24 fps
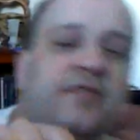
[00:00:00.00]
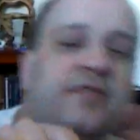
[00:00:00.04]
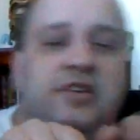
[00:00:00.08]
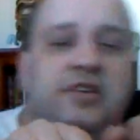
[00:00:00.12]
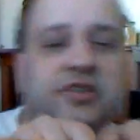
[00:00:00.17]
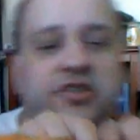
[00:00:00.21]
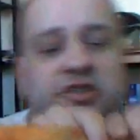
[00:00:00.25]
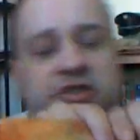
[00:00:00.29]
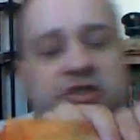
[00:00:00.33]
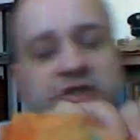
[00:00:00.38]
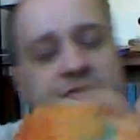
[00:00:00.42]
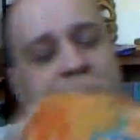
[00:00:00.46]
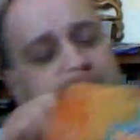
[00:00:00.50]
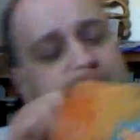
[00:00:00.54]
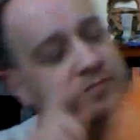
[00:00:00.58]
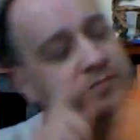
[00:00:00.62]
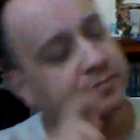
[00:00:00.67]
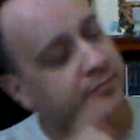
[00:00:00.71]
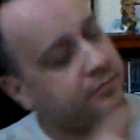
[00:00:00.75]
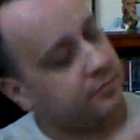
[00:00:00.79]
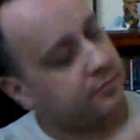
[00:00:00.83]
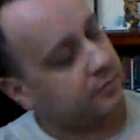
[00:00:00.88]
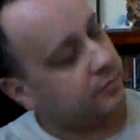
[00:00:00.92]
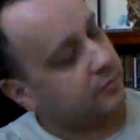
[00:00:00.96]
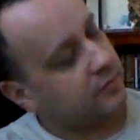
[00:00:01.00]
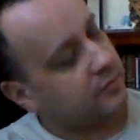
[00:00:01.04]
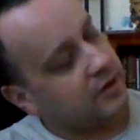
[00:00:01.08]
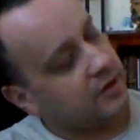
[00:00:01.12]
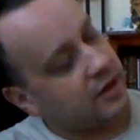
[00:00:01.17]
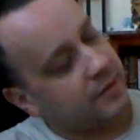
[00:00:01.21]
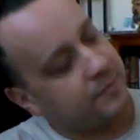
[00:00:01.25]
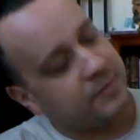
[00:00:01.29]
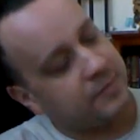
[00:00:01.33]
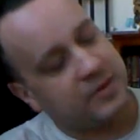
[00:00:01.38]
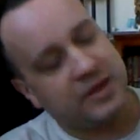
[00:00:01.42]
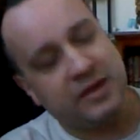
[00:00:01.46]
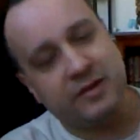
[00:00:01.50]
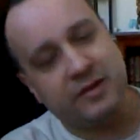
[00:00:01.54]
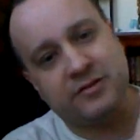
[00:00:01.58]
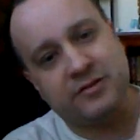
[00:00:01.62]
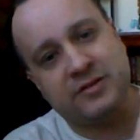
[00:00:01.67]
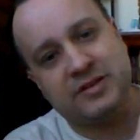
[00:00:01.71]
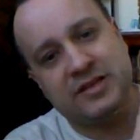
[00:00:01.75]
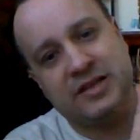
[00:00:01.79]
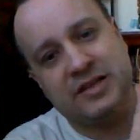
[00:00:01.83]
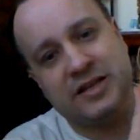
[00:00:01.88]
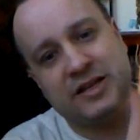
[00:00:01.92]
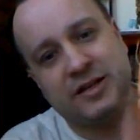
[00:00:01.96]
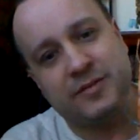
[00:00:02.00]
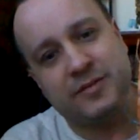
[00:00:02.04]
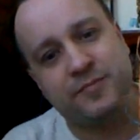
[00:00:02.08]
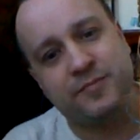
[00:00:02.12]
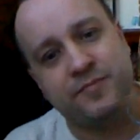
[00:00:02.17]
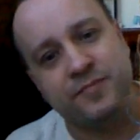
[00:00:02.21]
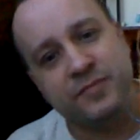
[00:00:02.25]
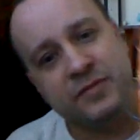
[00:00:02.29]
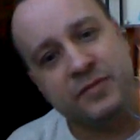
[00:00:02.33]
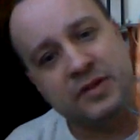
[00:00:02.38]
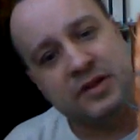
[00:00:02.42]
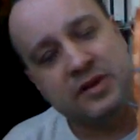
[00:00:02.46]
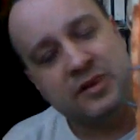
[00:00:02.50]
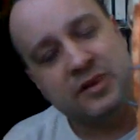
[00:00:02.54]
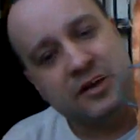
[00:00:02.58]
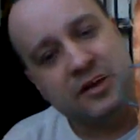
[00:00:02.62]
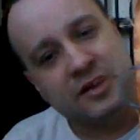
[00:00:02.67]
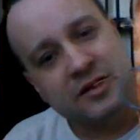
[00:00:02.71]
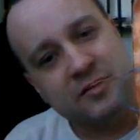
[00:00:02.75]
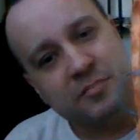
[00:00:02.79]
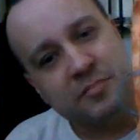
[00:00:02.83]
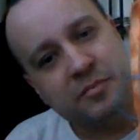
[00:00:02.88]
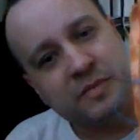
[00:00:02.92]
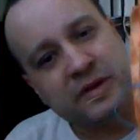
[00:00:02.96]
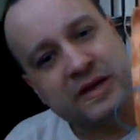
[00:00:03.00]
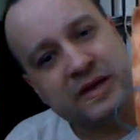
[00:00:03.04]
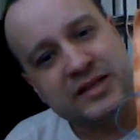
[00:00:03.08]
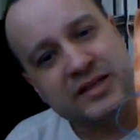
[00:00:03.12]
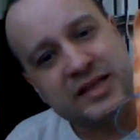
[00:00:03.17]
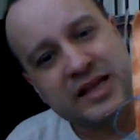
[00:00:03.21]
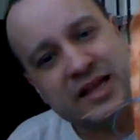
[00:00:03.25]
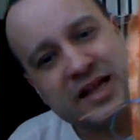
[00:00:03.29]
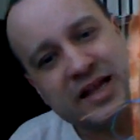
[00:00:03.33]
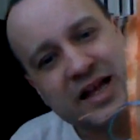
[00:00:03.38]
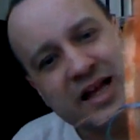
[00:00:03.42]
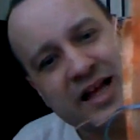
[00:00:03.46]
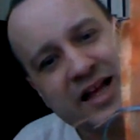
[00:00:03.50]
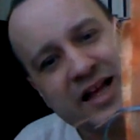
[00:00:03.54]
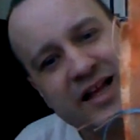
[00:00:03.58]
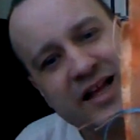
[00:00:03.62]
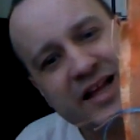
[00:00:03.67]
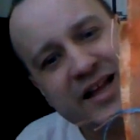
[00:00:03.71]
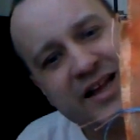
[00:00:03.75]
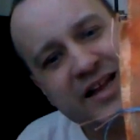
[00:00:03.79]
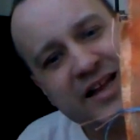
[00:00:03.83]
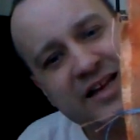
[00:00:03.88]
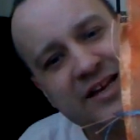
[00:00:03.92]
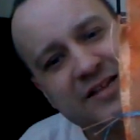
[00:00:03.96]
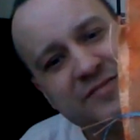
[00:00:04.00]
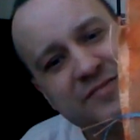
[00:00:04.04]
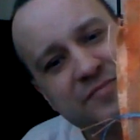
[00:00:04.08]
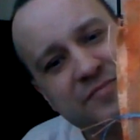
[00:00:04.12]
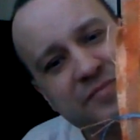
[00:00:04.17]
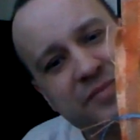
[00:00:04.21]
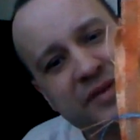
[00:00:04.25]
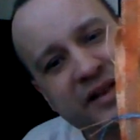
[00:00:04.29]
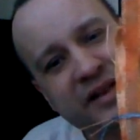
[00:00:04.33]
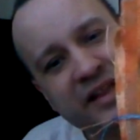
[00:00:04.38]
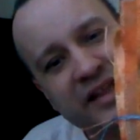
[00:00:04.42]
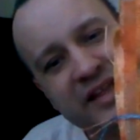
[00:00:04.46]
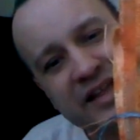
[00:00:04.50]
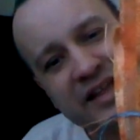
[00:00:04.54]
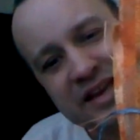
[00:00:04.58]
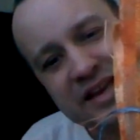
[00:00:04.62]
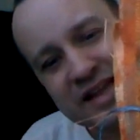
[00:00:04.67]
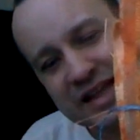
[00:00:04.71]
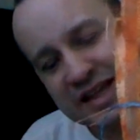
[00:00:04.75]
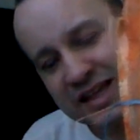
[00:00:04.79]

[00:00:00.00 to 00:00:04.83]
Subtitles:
fish up here some, because they kind of blend